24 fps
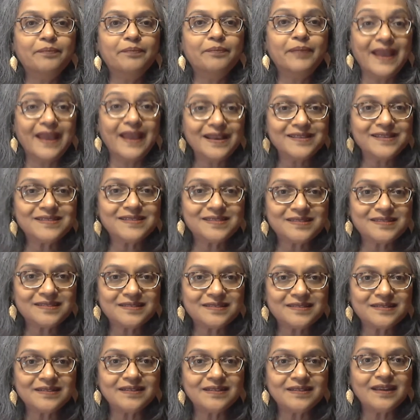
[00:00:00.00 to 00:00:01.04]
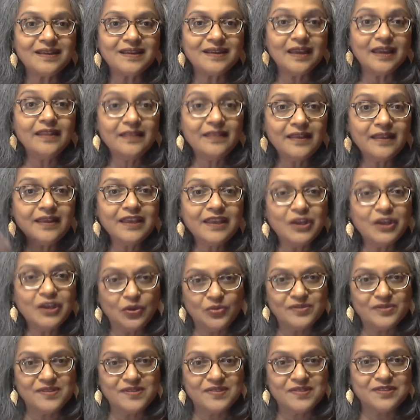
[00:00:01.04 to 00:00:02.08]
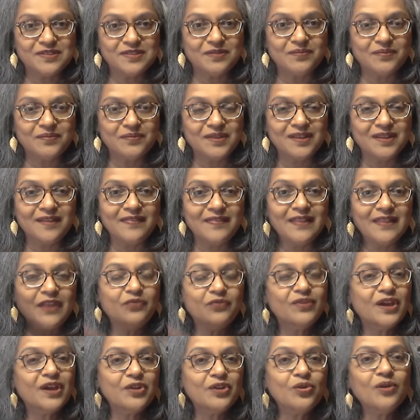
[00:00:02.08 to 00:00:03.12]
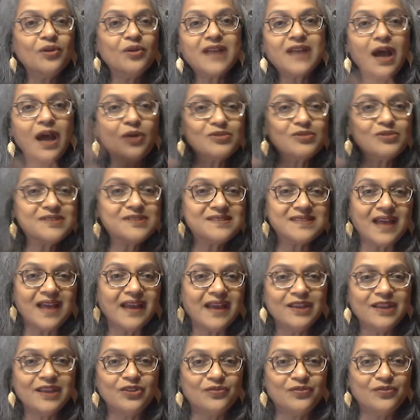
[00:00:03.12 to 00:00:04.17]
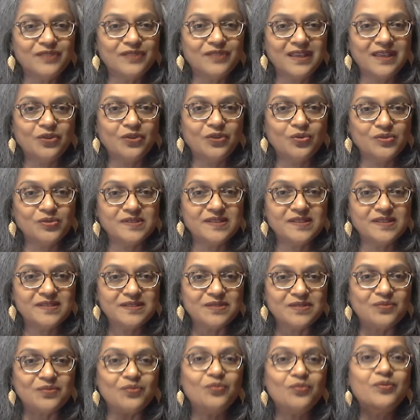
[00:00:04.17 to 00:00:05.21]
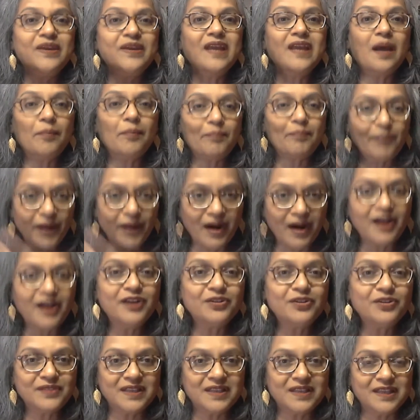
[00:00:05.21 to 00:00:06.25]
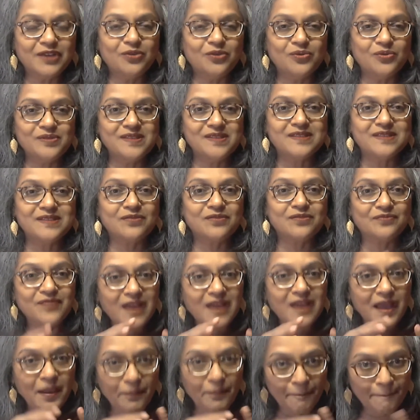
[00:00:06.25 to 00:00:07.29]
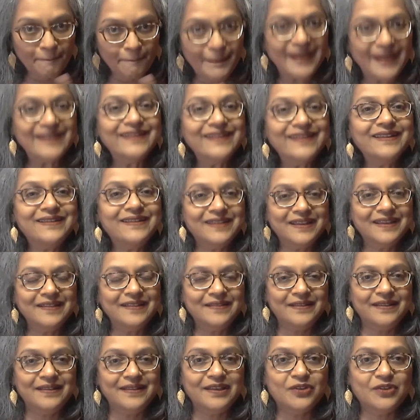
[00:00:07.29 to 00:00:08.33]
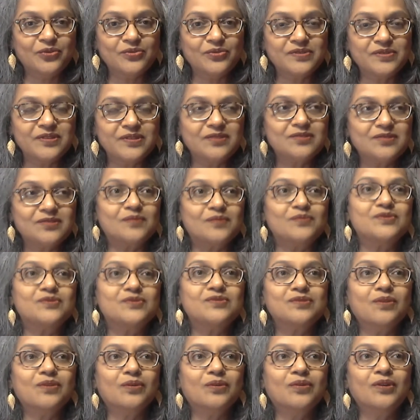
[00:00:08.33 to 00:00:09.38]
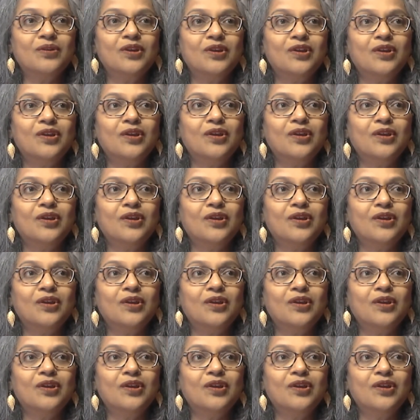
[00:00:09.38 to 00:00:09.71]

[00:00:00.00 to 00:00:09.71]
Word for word: place in the ecosystem, that we are not outside of the ecosystem. We are part of the ecosystem. We are embedded in the ecosystem. So,